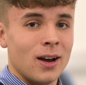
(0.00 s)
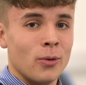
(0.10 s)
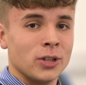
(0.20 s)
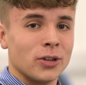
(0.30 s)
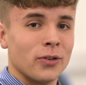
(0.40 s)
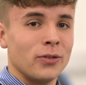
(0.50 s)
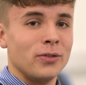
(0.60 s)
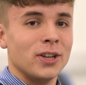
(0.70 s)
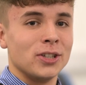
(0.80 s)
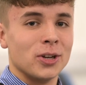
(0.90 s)
I wish a
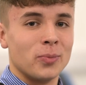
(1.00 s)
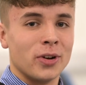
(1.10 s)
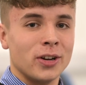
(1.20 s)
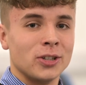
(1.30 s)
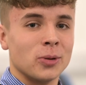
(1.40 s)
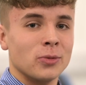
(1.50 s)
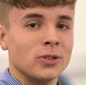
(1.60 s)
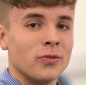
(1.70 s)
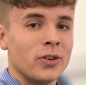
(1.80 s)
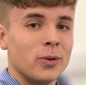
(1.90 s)
foundation apprenticeship
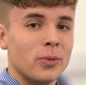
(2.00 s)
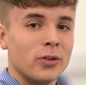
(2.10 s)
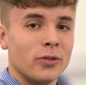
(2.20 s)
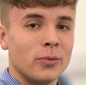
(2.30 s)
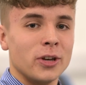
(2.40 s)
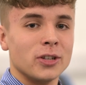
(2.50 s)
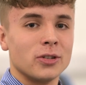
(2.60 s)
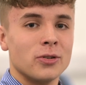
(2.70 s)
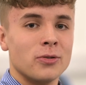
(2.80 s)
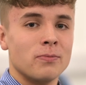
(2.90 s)
was available for me at school.